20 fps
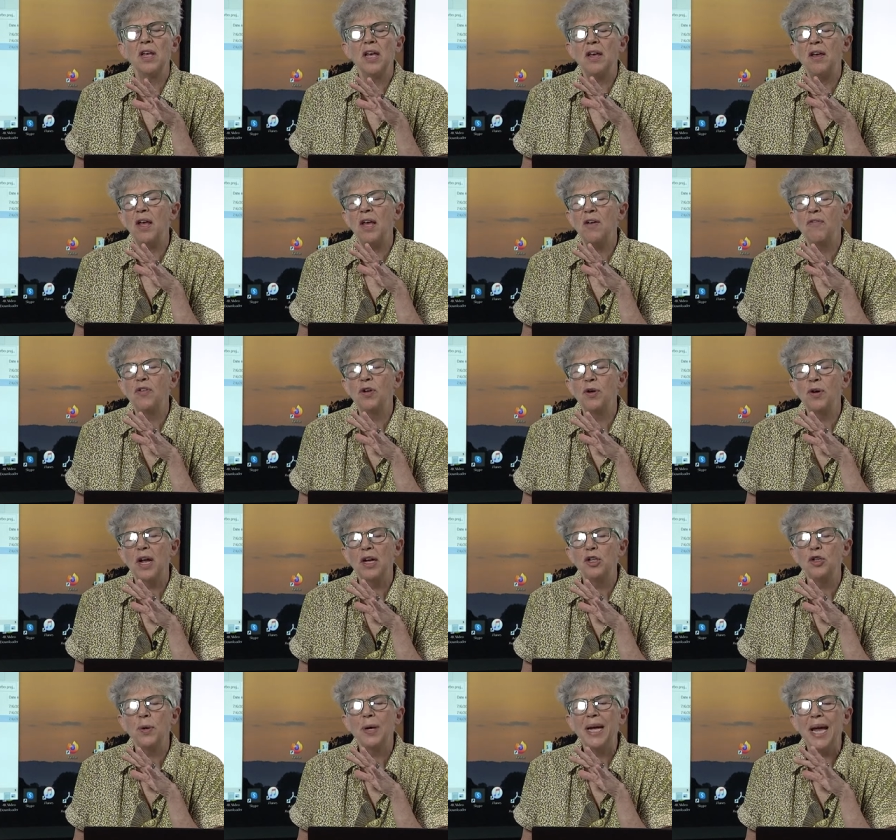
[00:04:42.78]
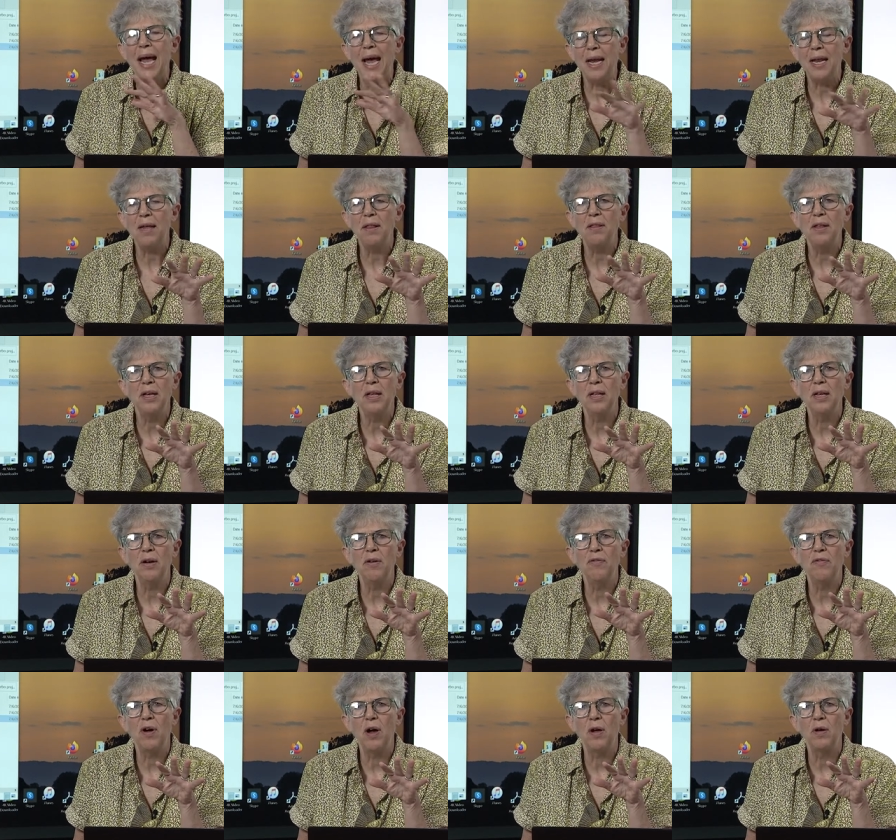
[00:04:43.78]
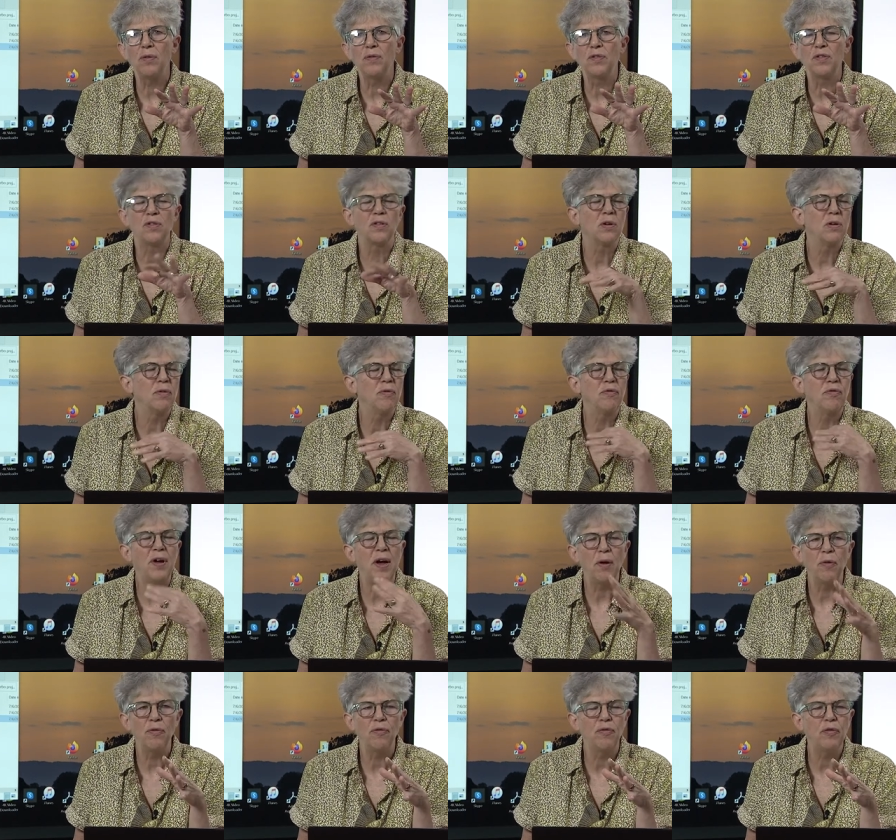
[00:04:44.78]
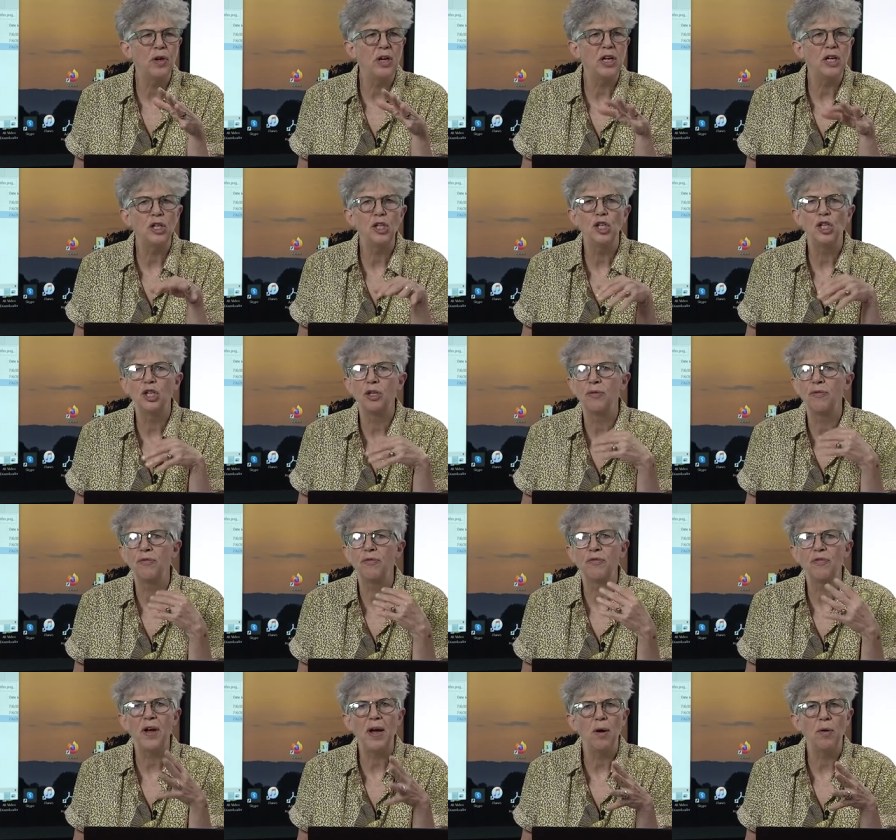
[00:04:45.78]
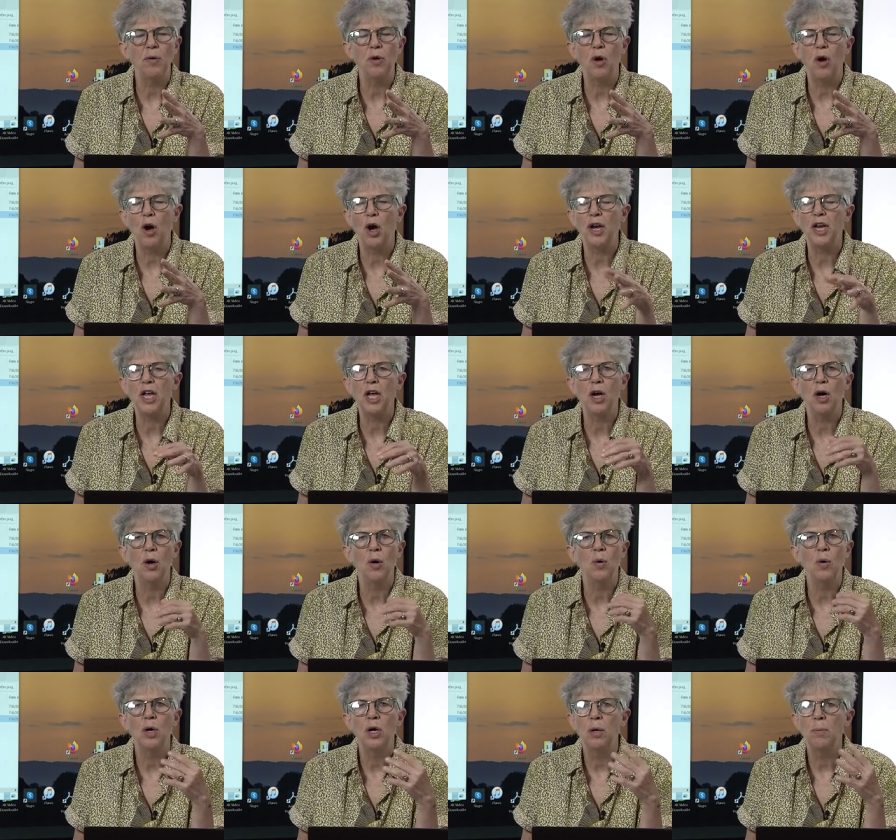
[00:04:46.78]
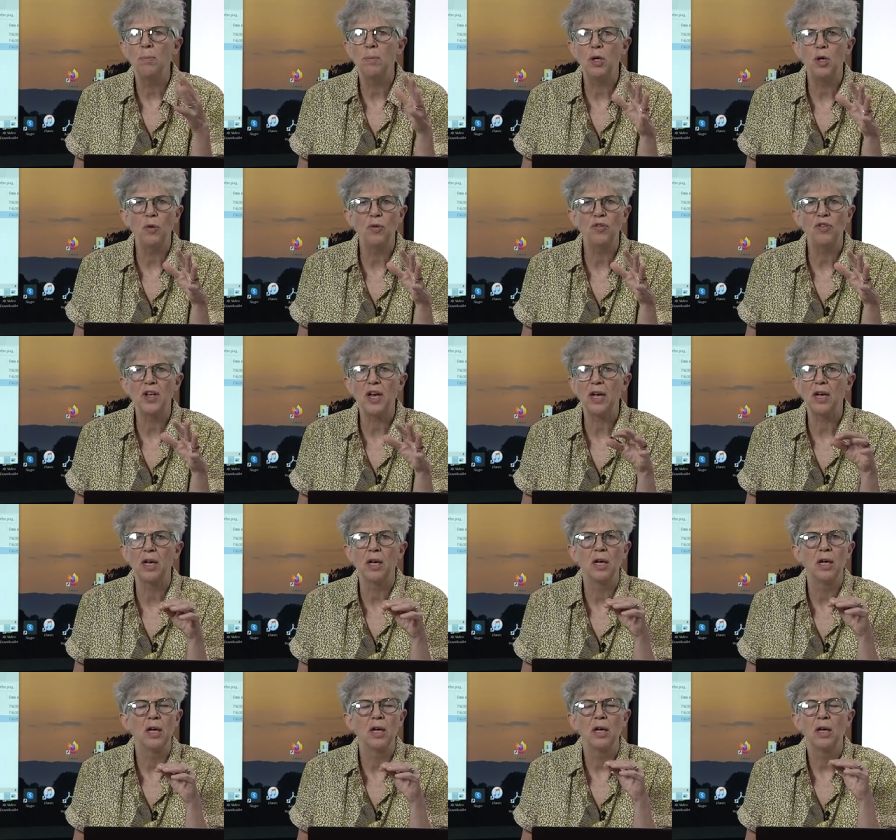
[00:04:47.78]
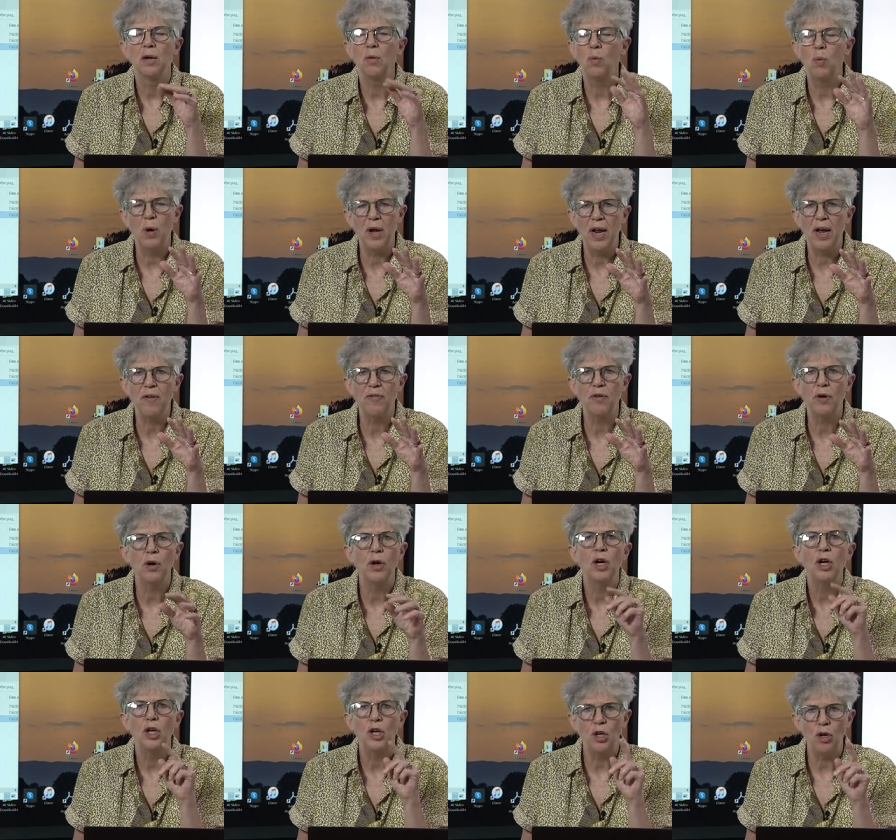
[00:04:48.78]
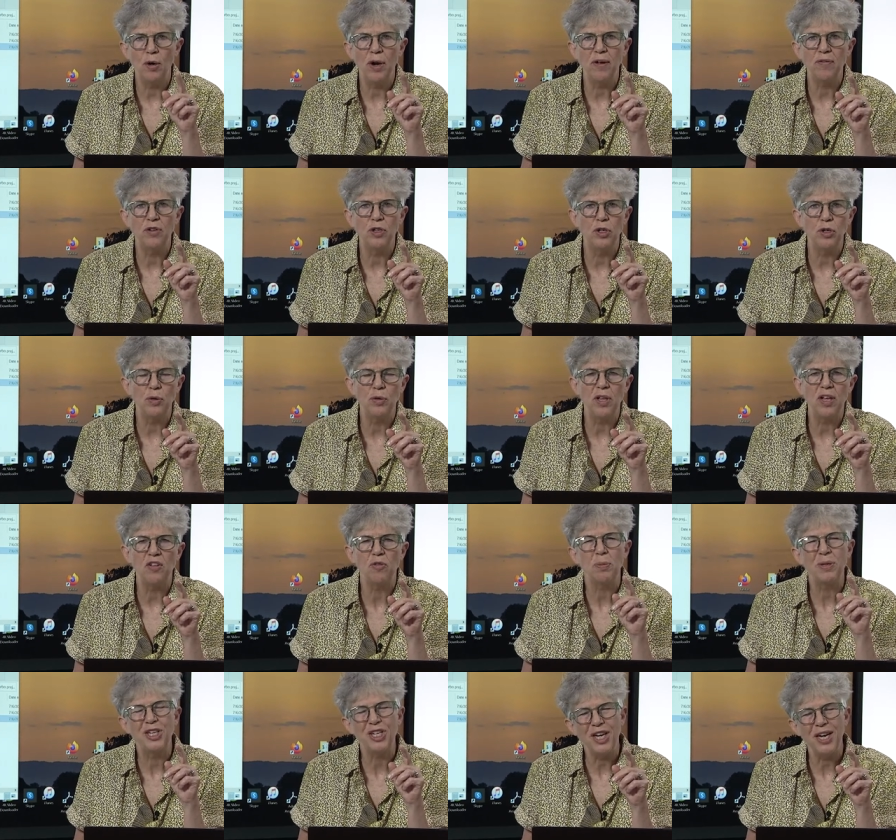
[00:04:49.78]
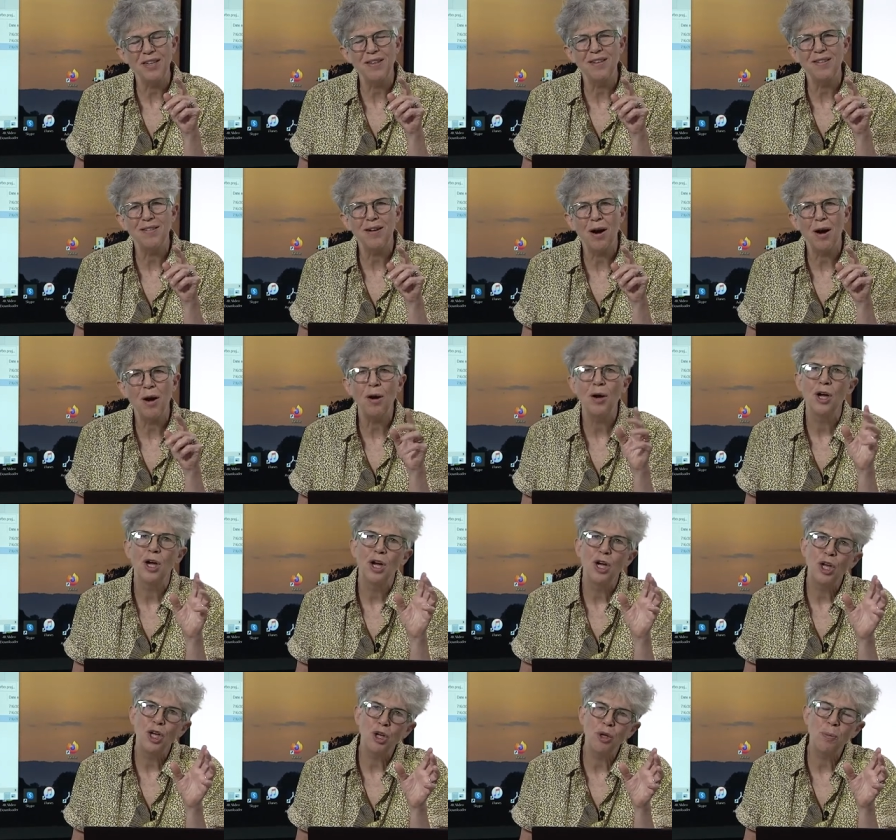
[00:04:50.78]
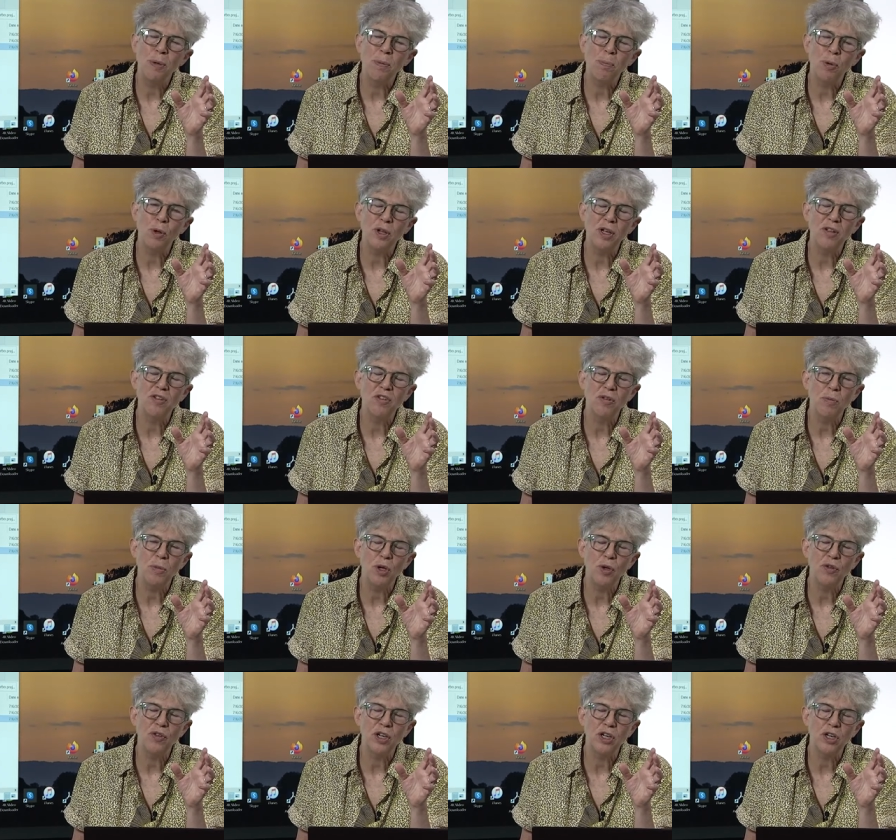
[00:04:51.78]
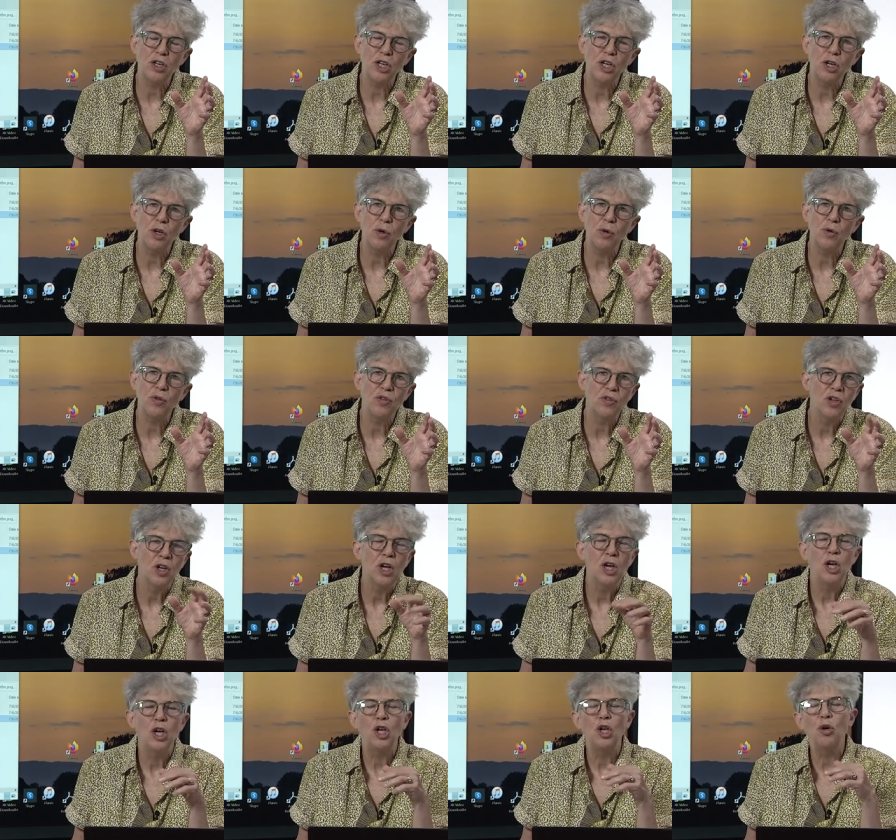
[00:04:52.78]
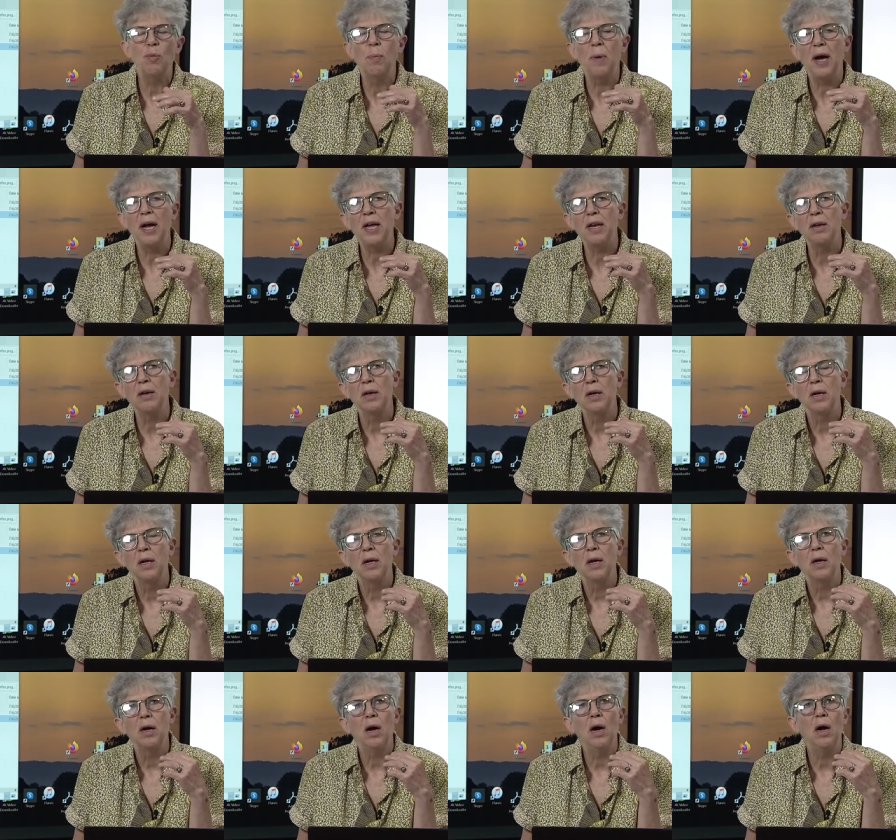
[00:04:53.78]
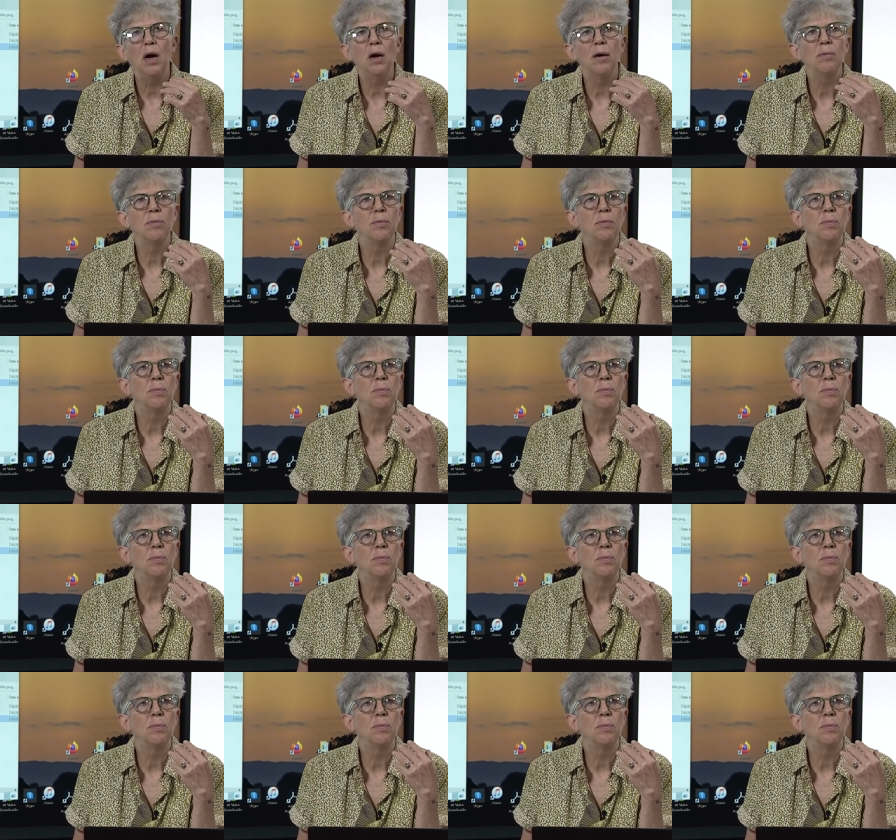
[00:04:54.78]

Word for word: if you're not doing anything that involves found footage, found audio, music, whatever, you don't have to do these. But chances are you'll be pulling some music to use. You might uh,